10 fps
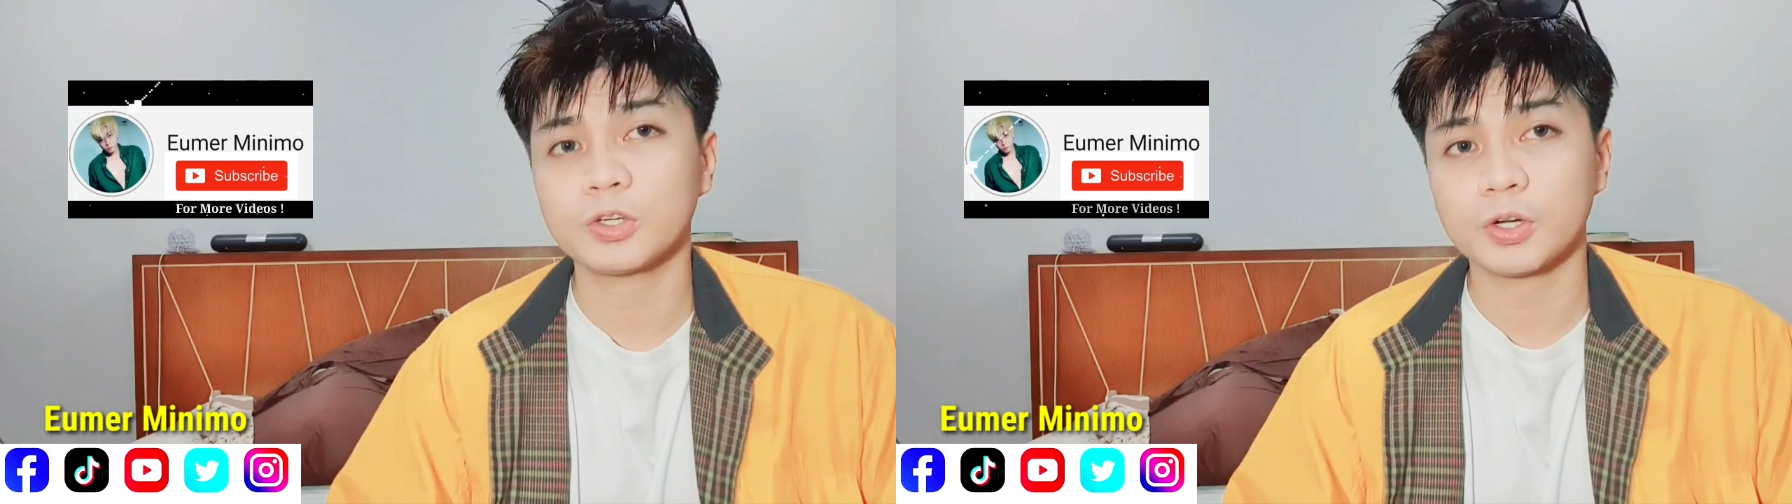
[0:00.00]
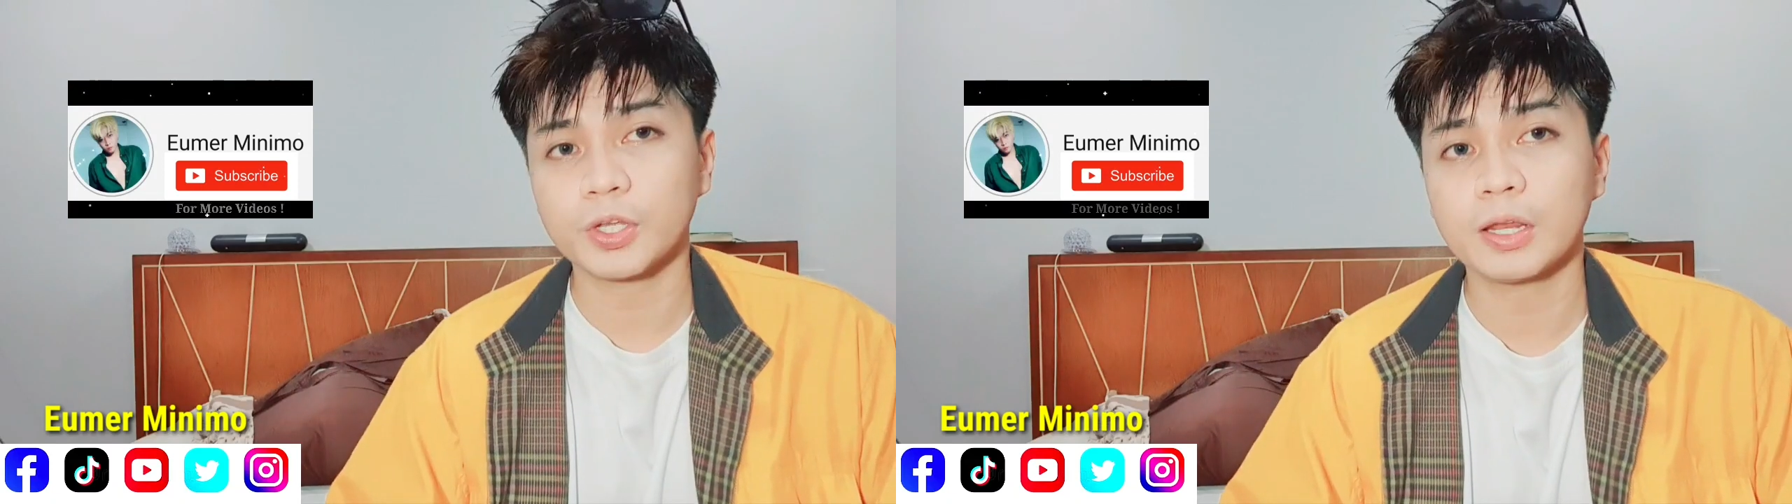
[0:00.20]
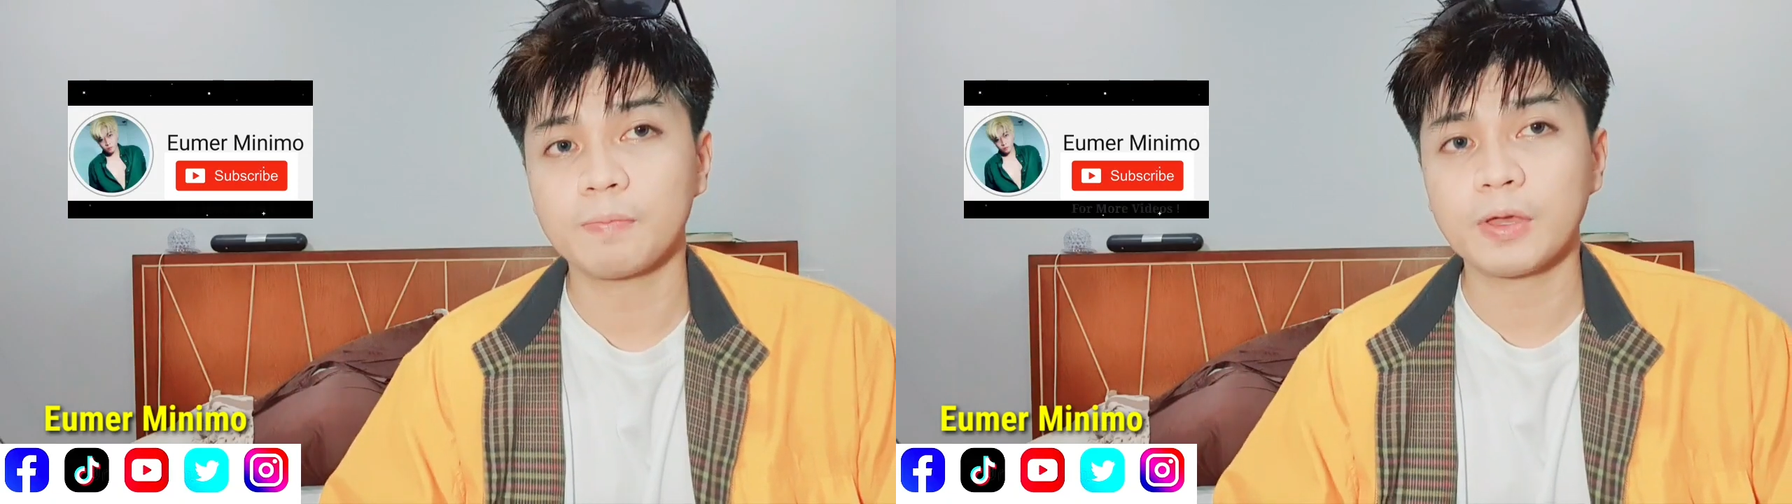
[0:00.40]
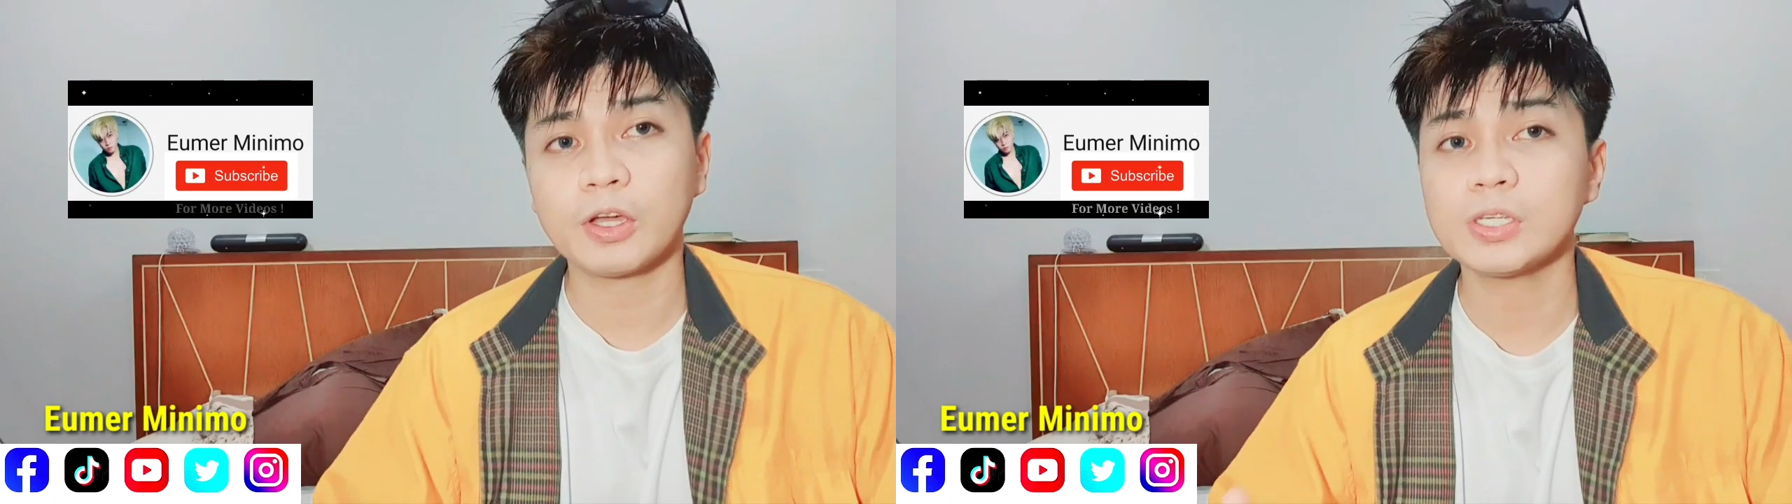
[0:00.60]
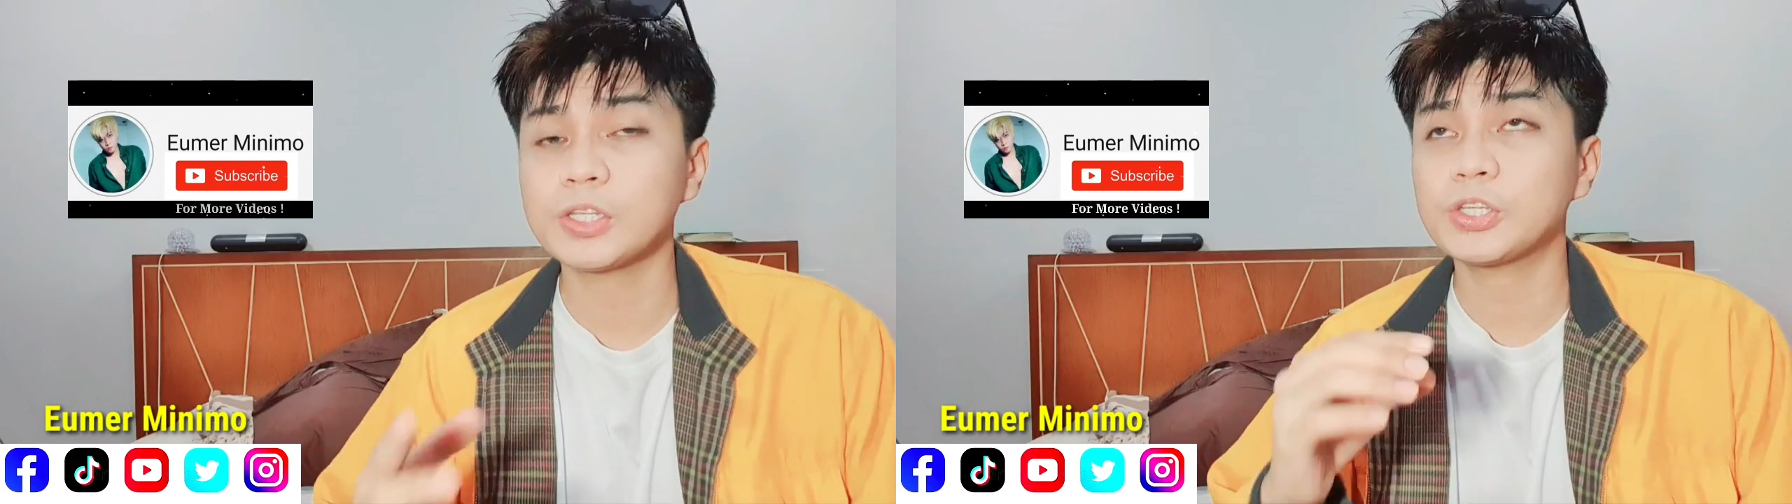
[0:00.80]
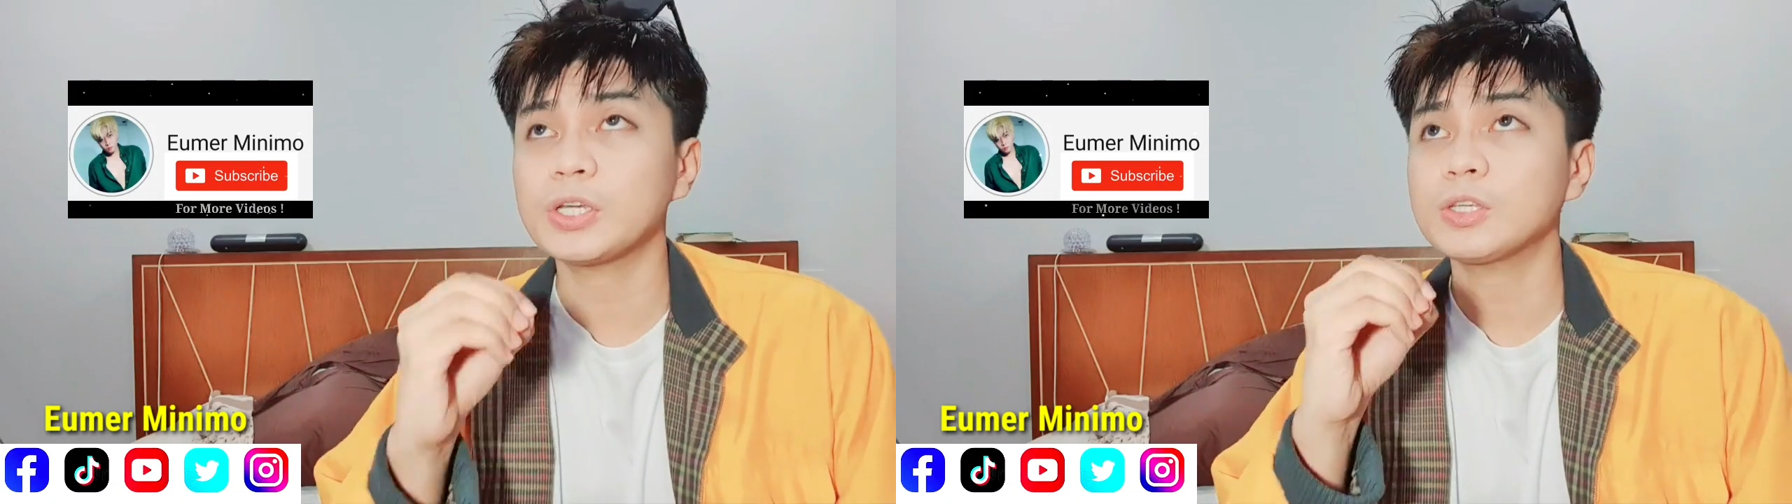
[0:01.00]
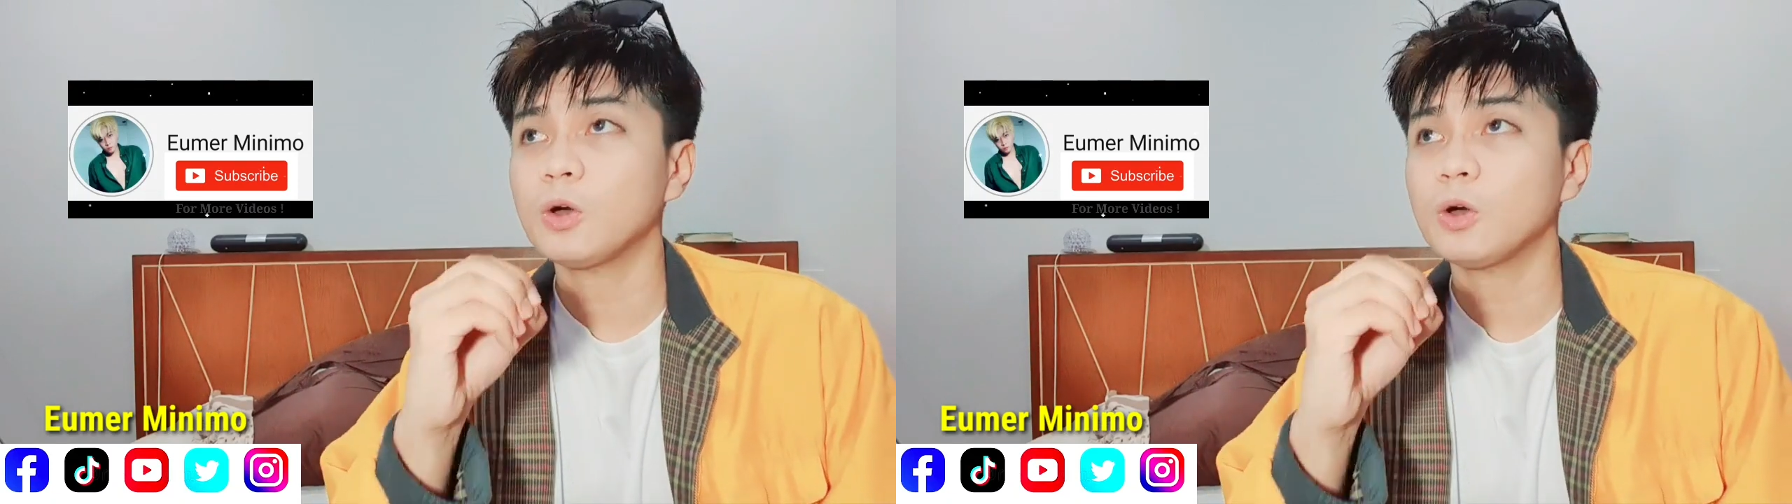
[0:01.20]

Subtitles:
short clip because it's just